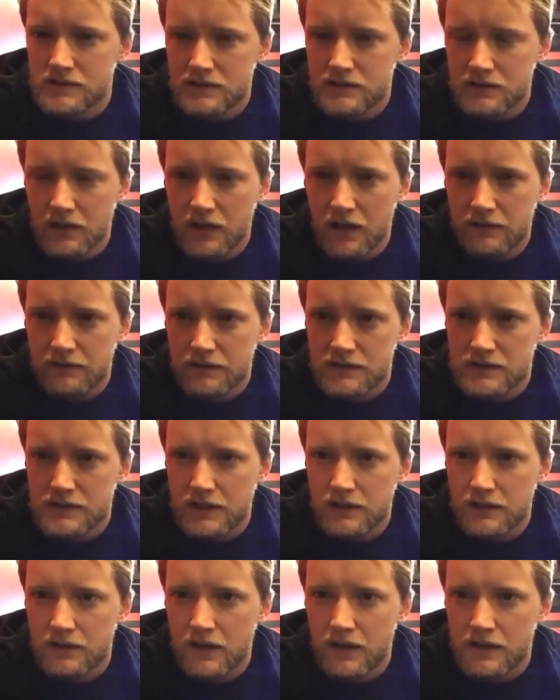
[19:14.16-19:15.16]
stuff. Looks
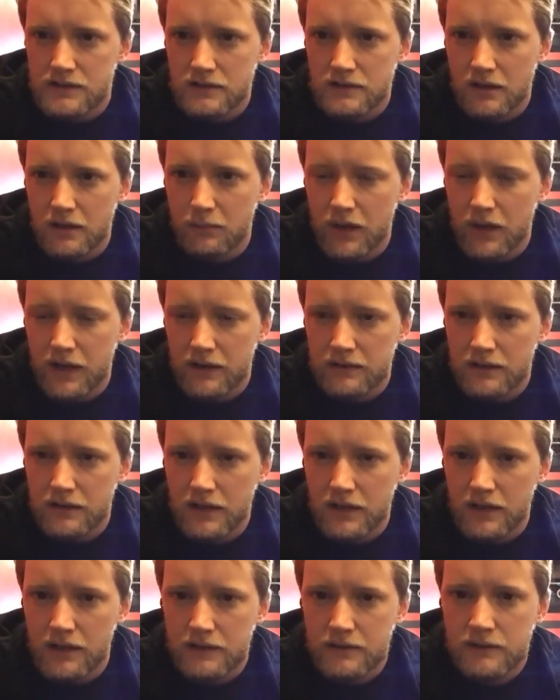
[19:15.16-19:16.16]
like you guys are all about
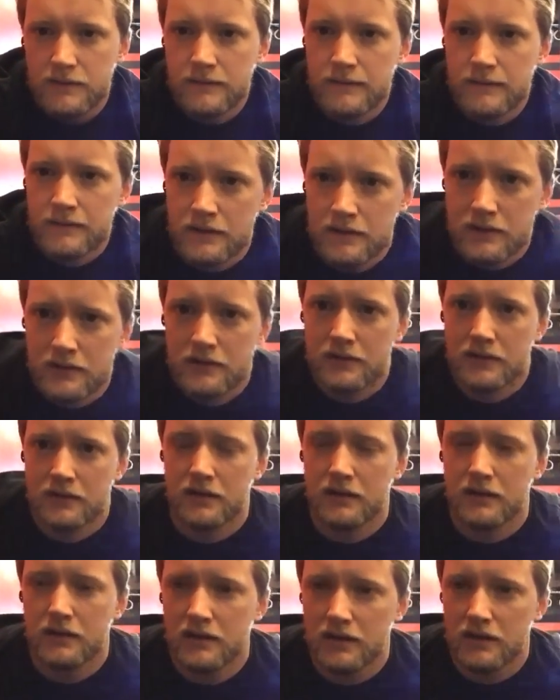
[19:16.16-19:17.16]
done.
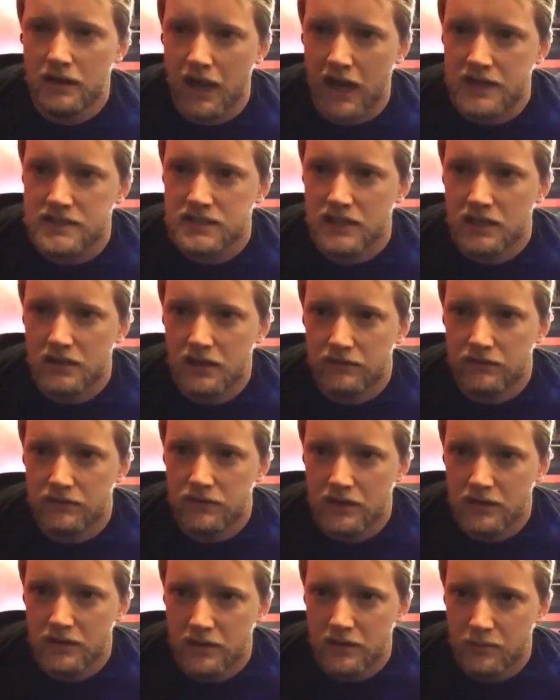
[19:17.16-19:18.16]
Cassie, I love
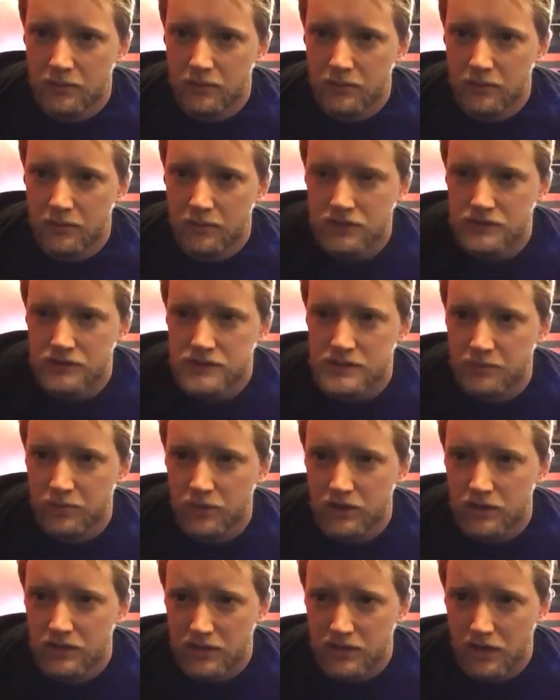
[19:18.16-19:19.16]
your emotional
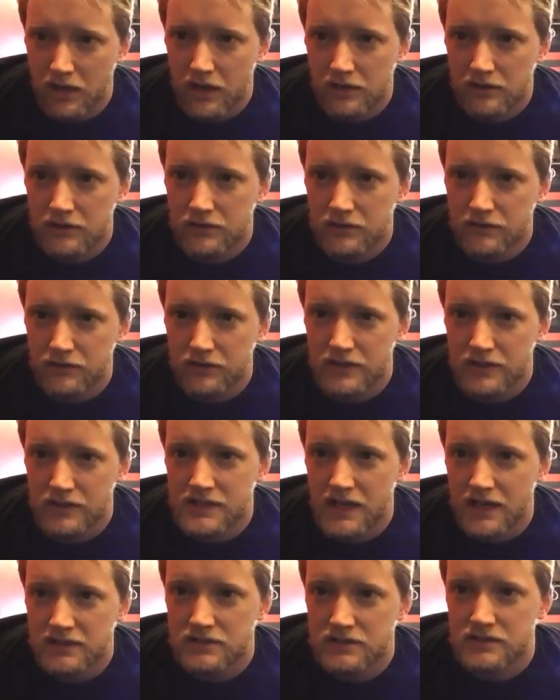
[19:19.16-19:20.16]
support dog for
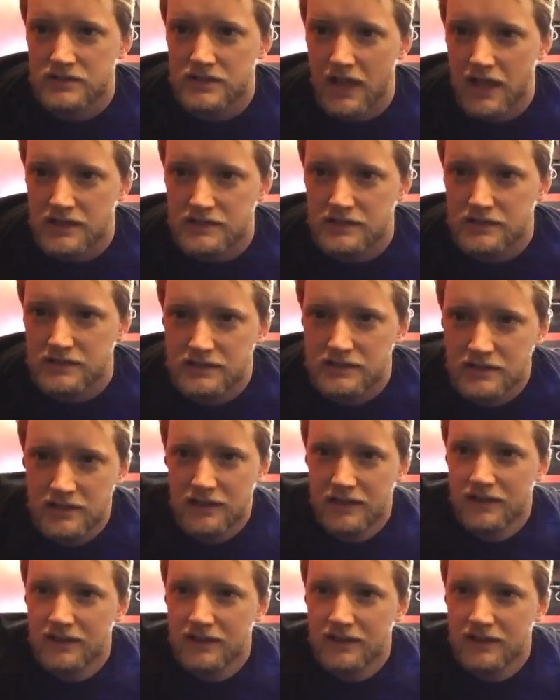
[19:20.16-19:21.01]
these exercises.